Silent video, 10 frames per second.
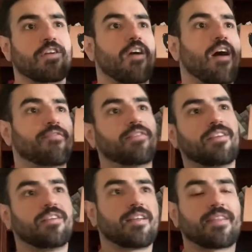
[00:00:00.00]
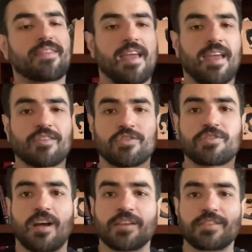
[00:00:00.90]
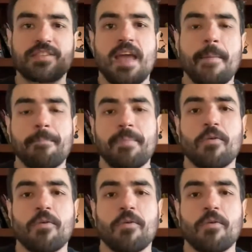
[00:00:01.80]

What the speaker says: convoluted thing to talk to them.